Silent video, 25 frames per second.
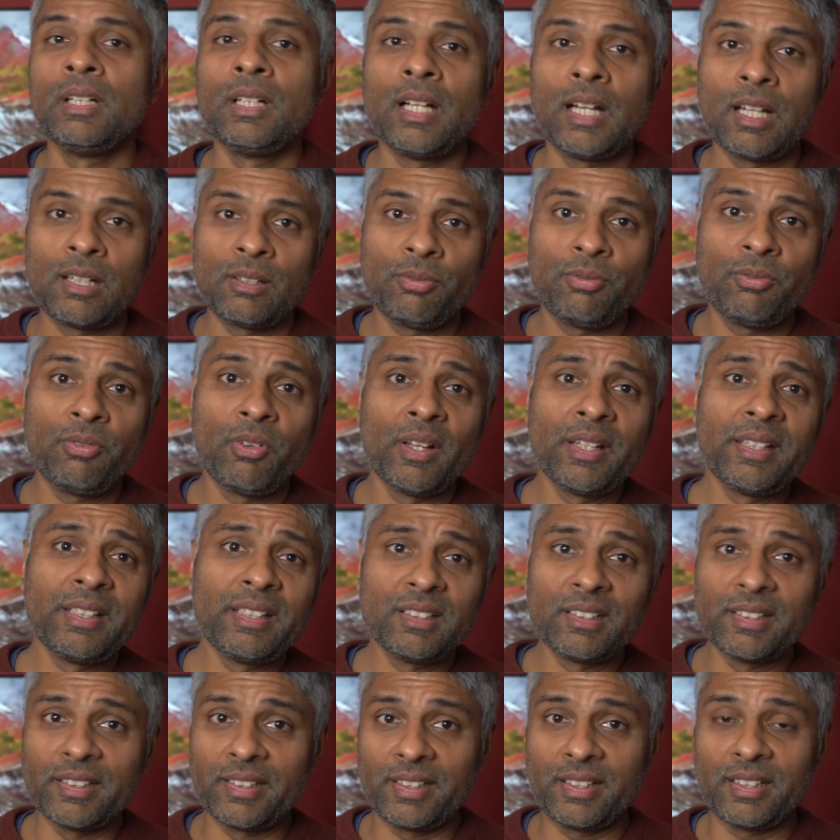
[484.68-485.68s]
And
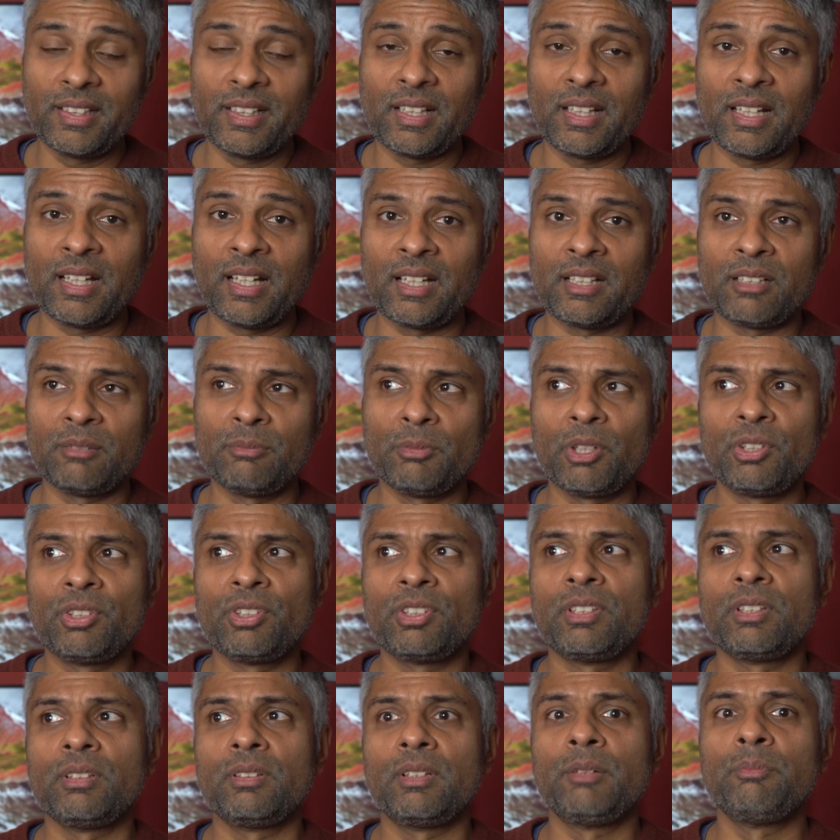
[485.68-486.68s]
finally, and the
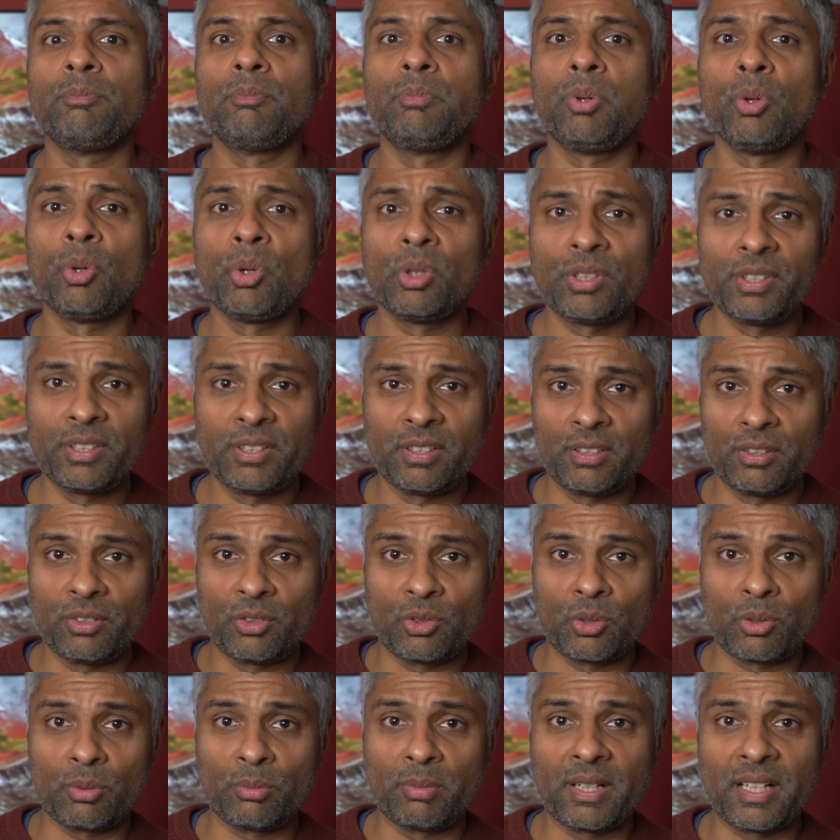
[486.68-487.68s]
most important
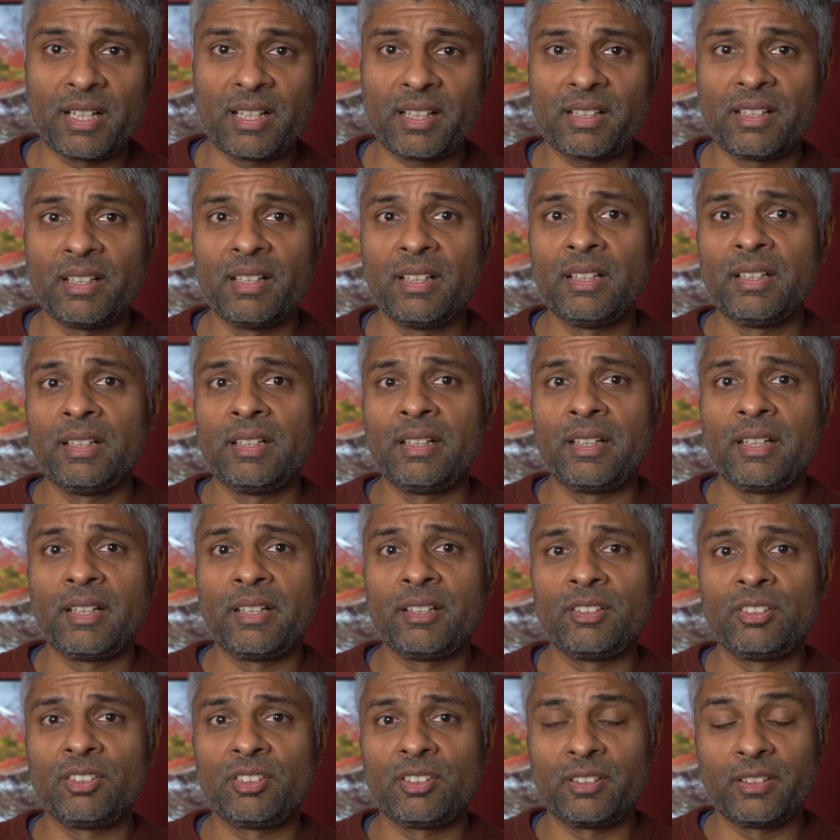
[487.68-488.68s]
drawback,
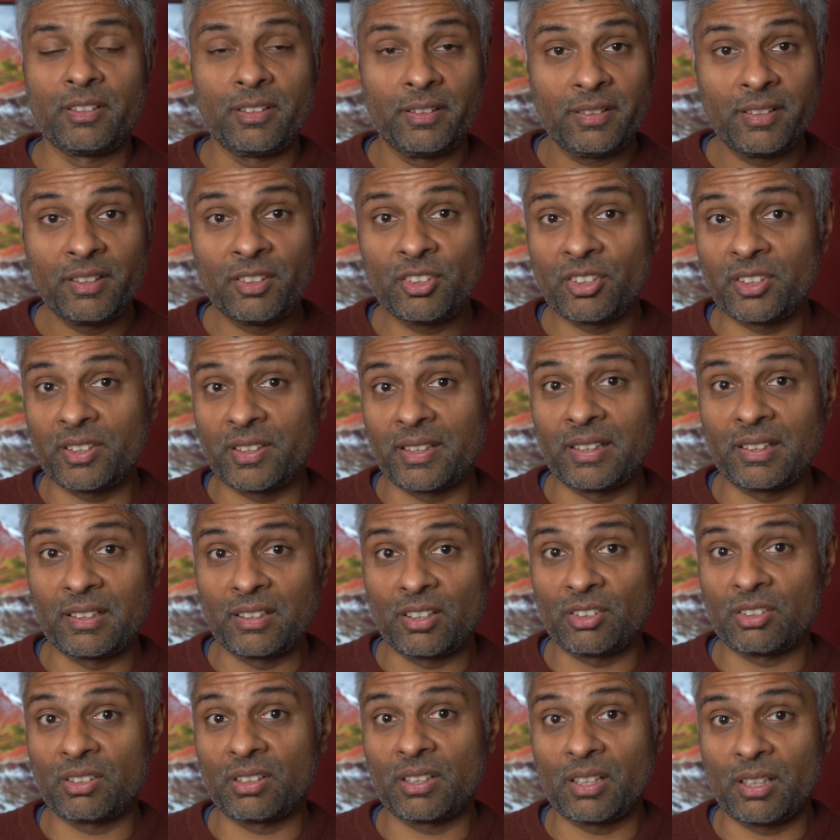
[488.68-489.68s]
is that this thing
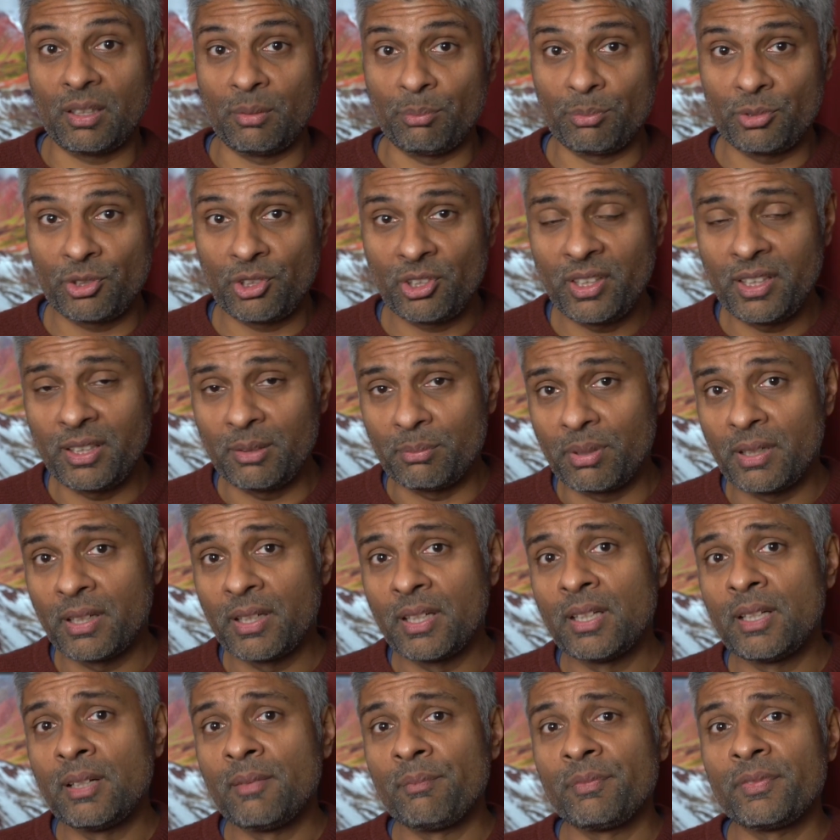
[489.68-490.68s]
doesn't come cheap.
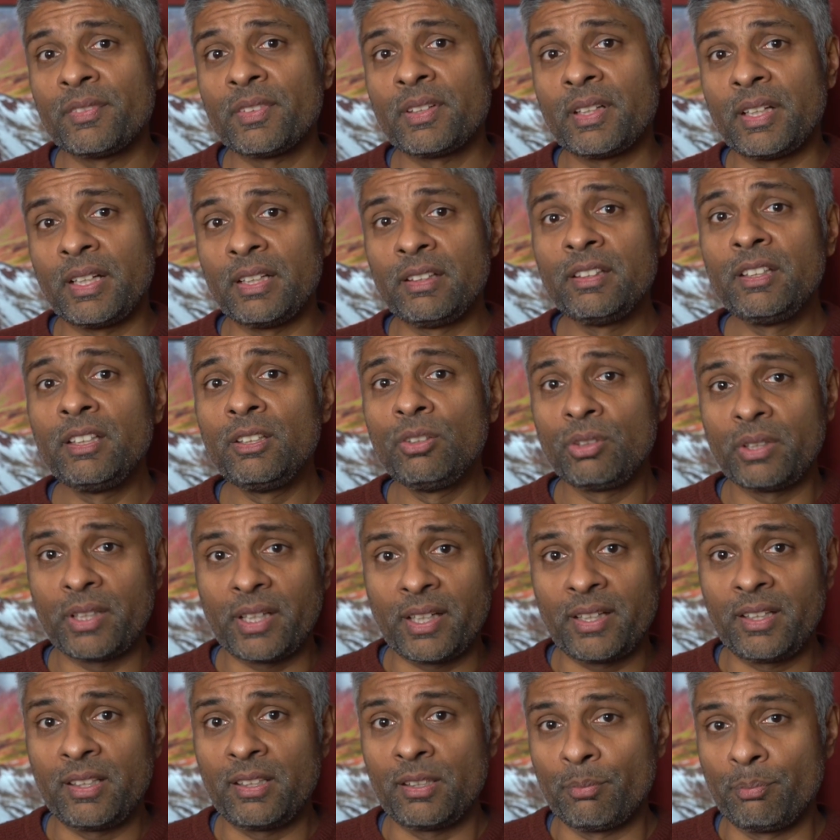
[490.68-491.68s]
In the
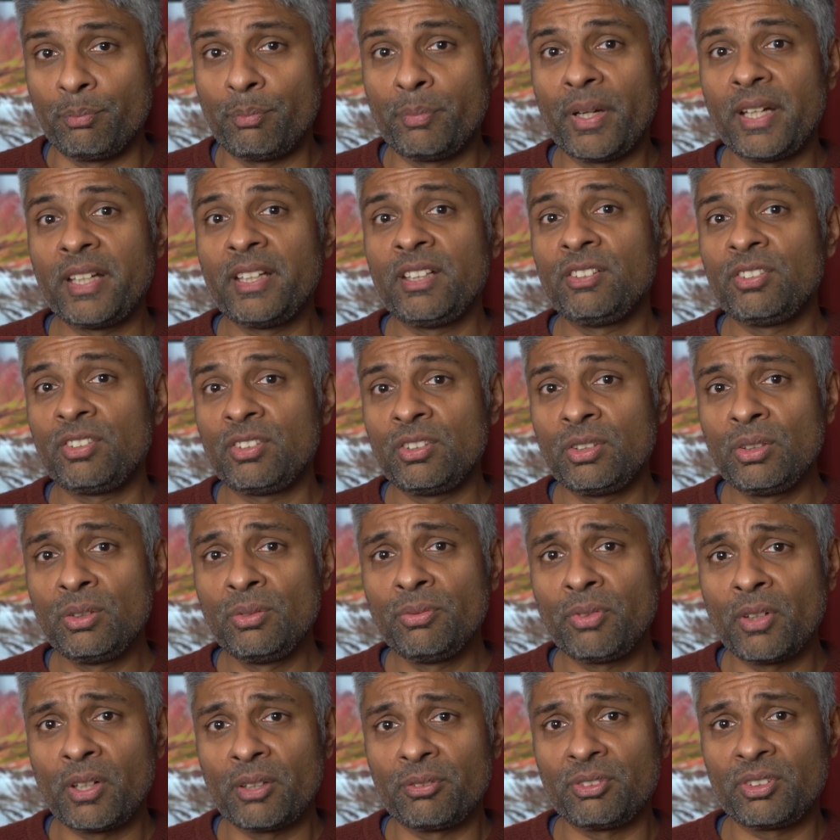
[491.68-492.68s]
UK, the base
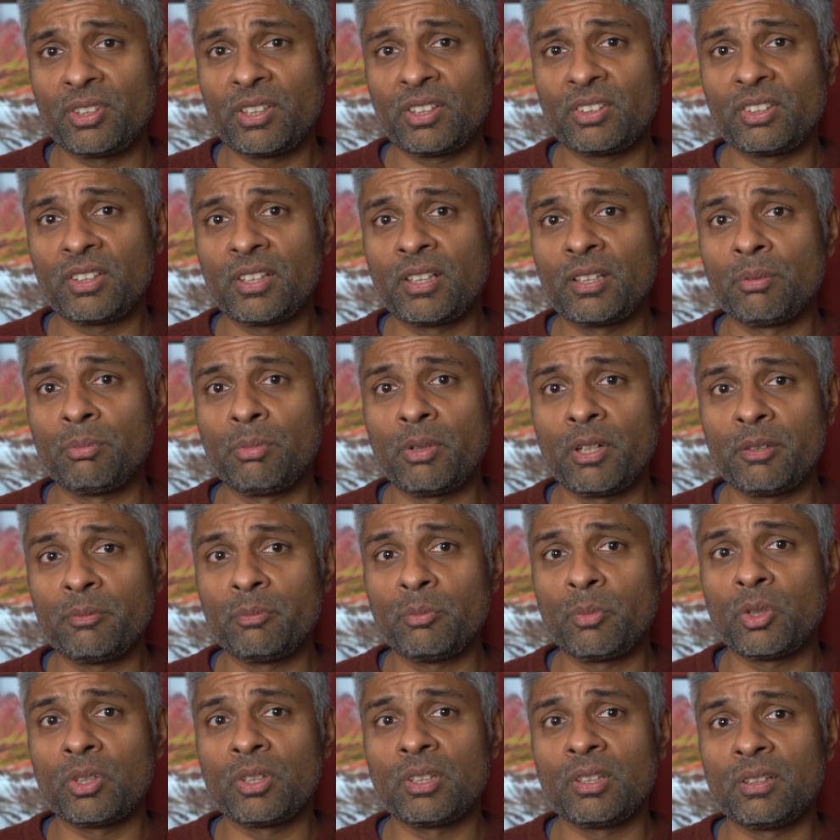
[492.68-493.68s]
256GB
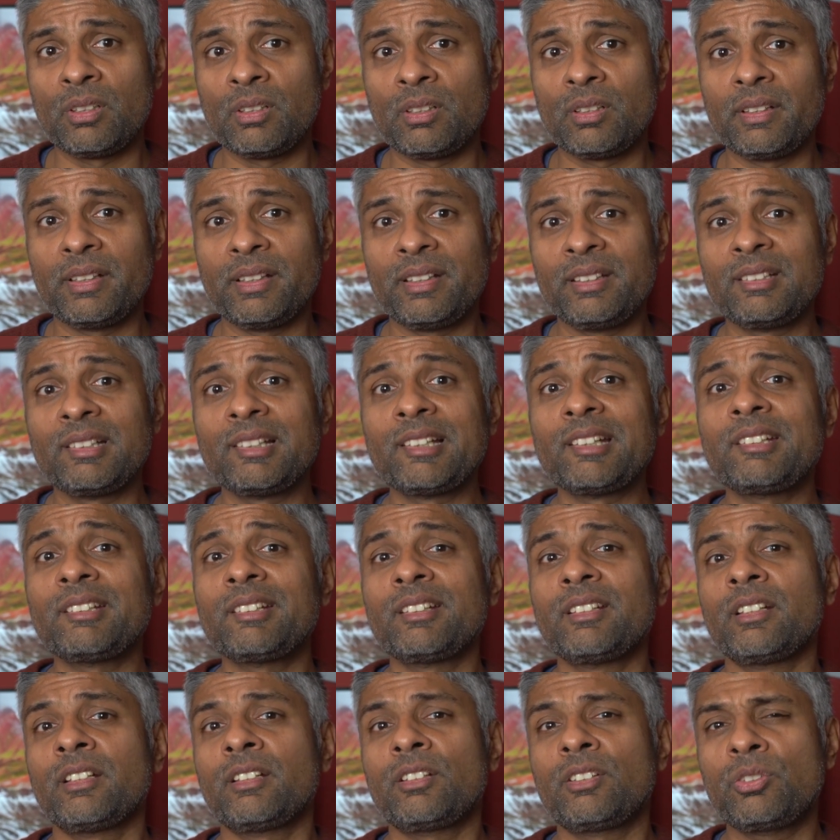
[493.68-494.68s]
model is
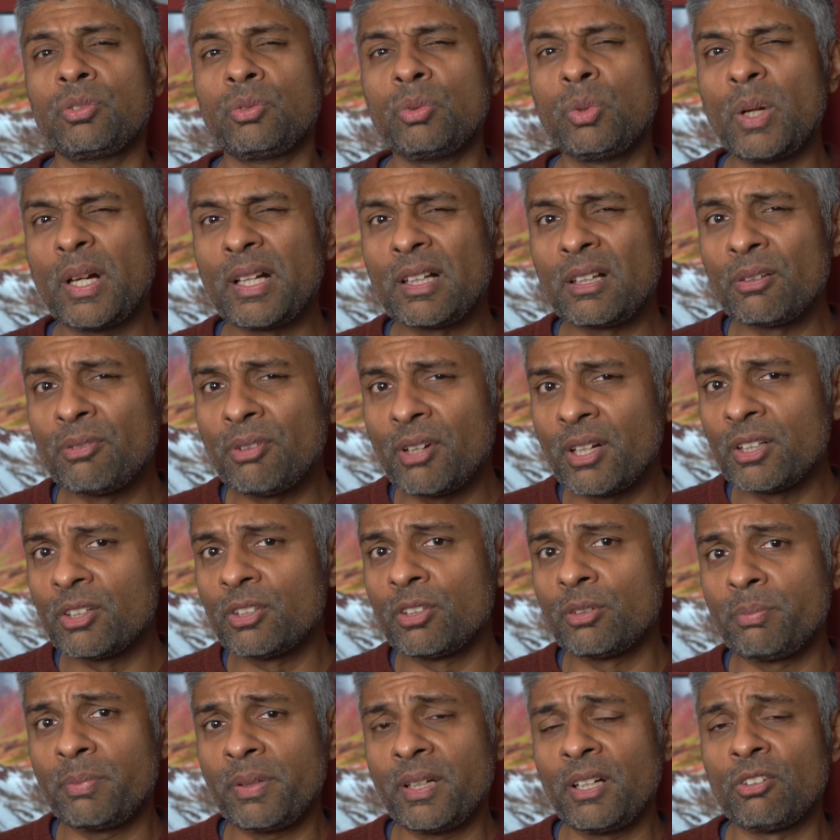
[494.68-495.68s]
listed at
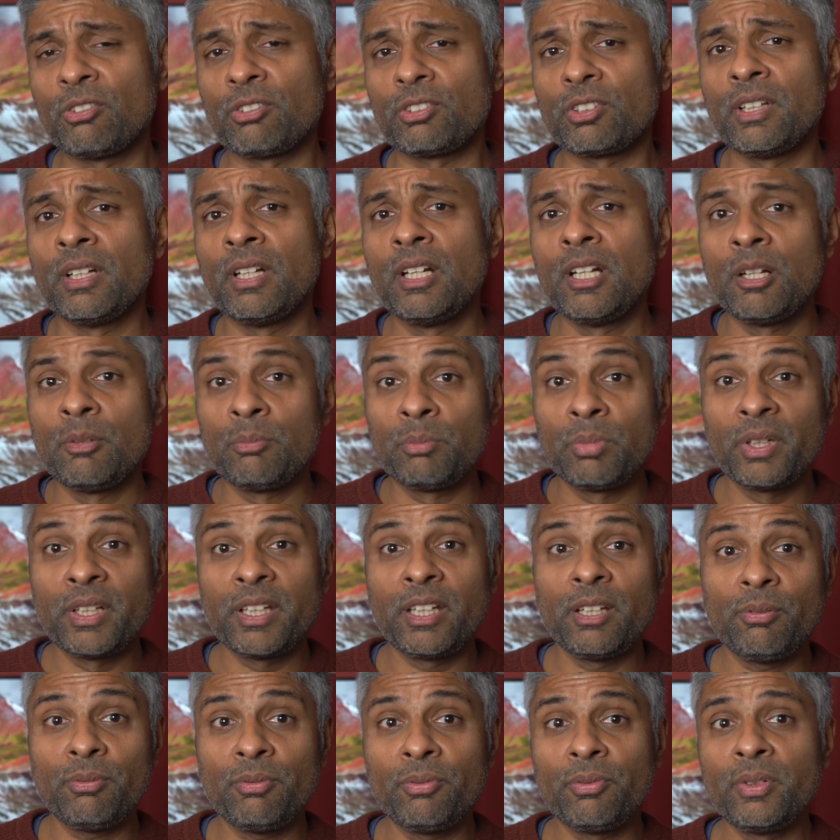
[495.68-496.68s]
£1,200,
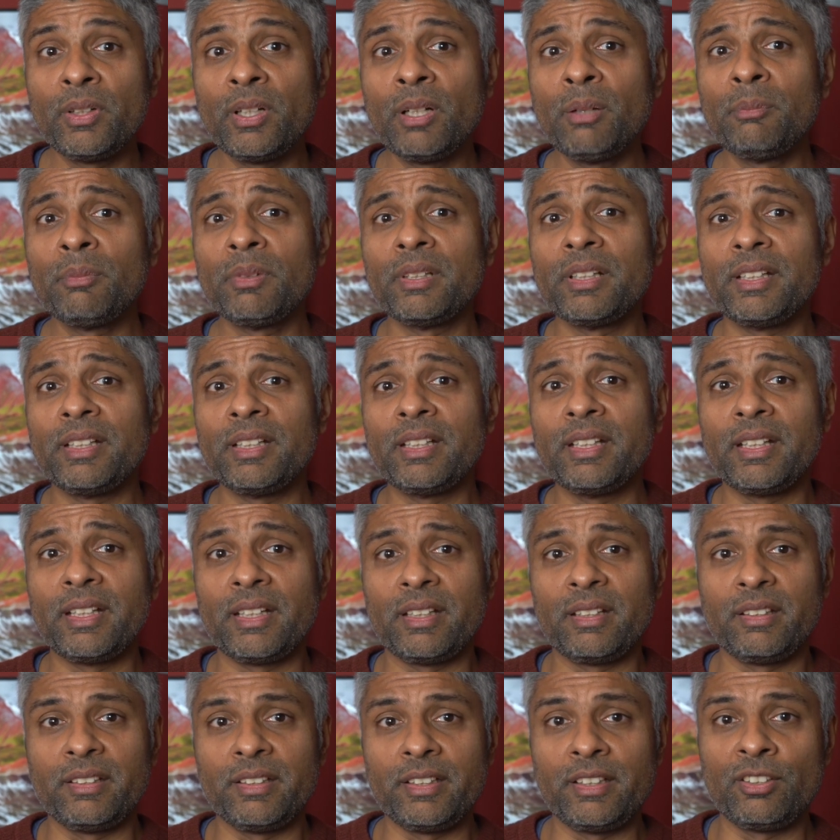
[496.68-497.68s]
putting it firmly
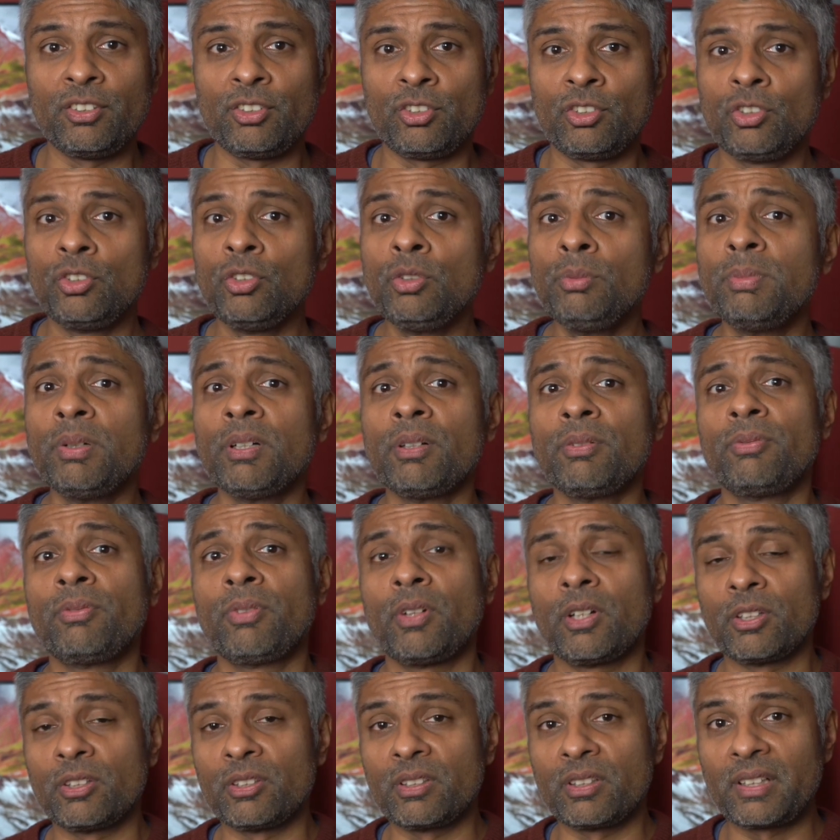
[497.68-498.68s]
in the
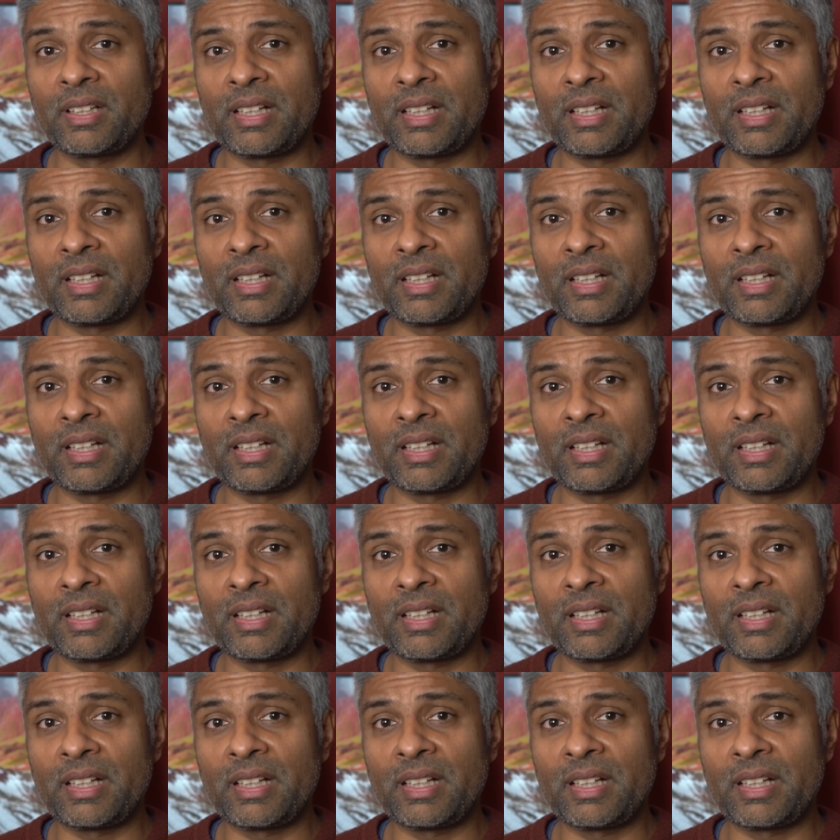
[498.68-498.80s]
superphone